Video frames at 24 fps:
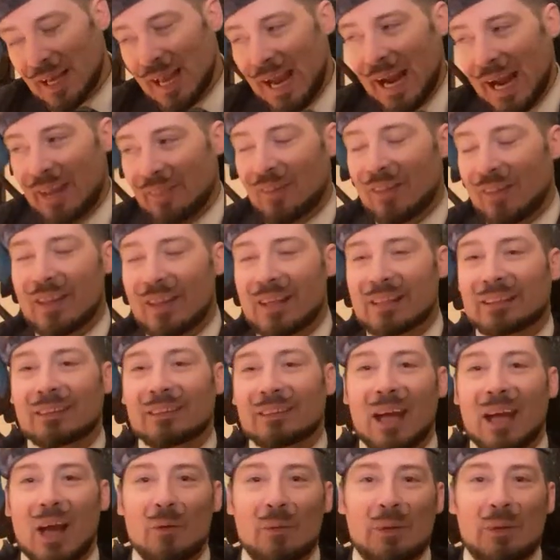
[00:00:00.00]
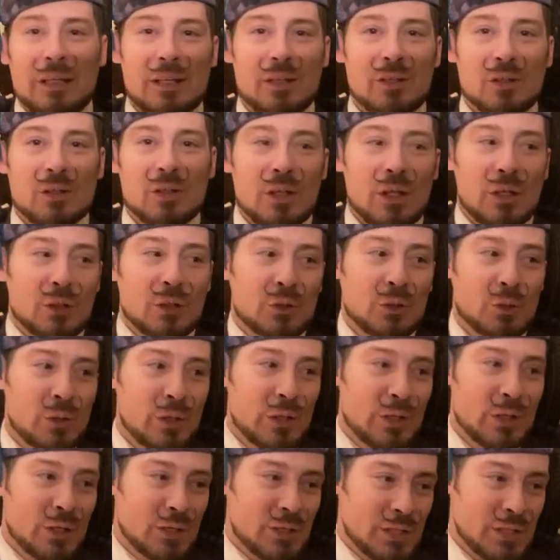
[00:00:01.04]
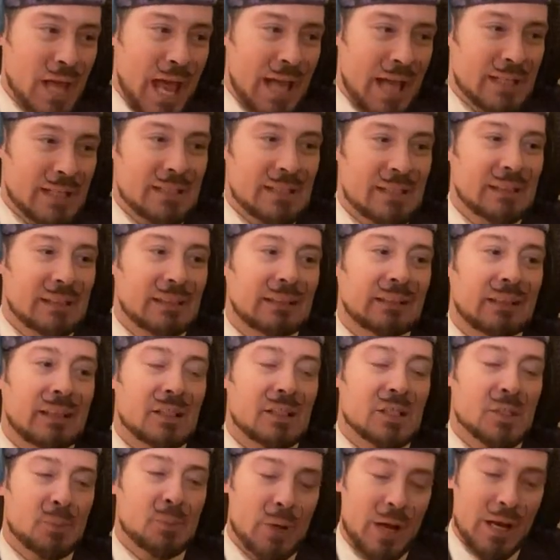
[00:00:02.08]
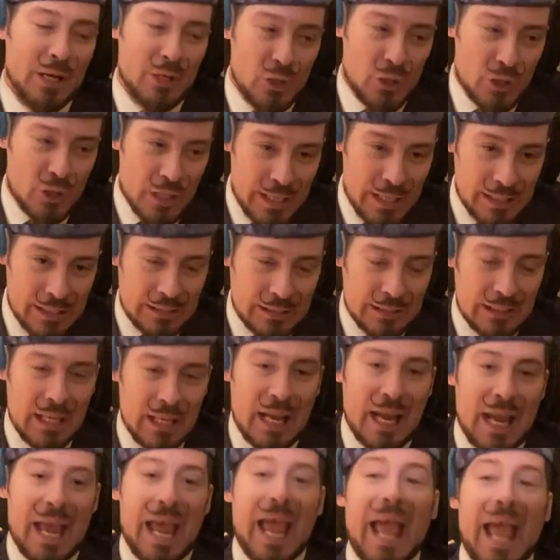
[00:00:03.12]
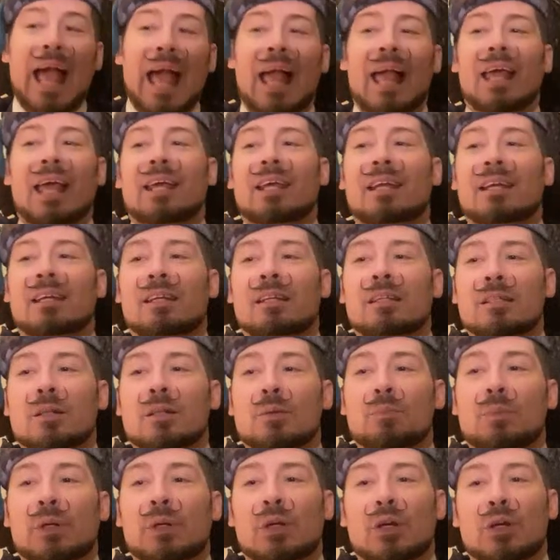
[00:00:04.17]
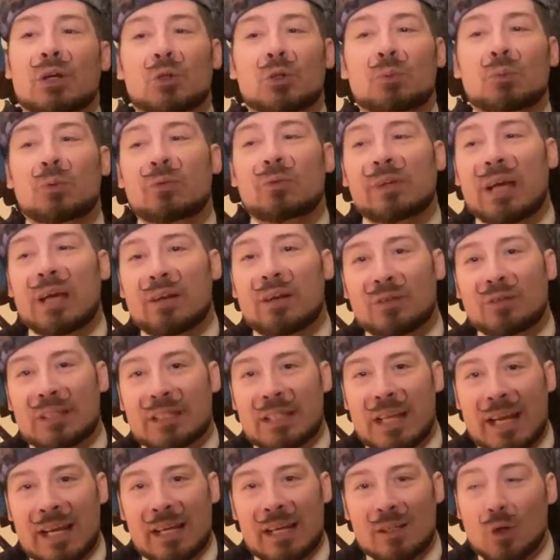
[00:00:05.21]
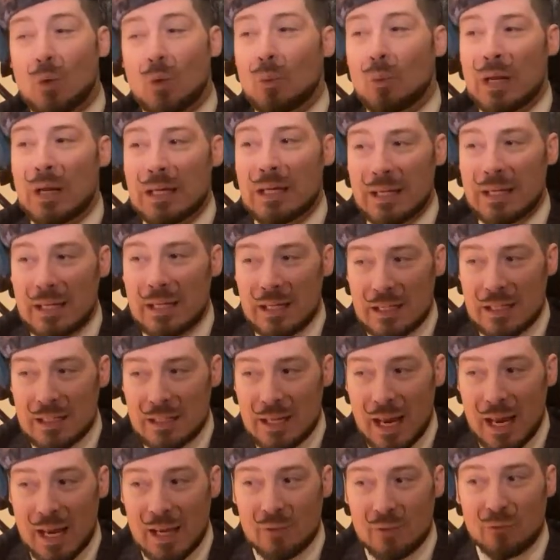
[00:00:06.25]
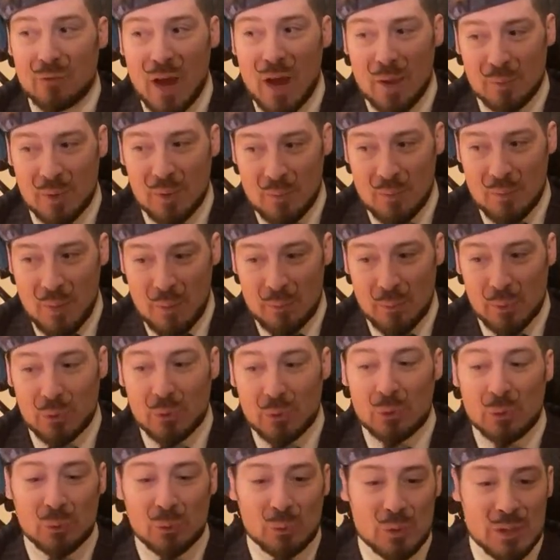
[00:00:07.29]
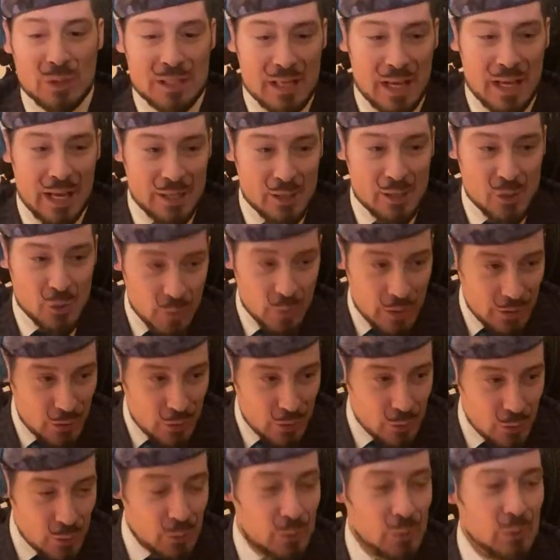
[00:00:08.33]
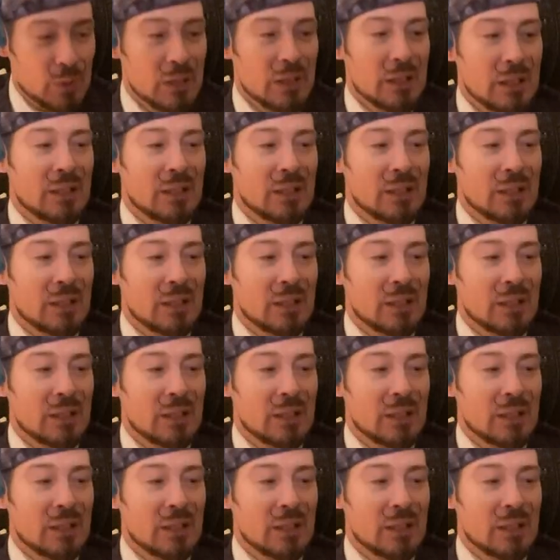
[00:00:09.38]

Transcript: And then they said, now we need 2 years taxes, a spreadsheet, and because you're moving out of state, we need a family member who resides with you,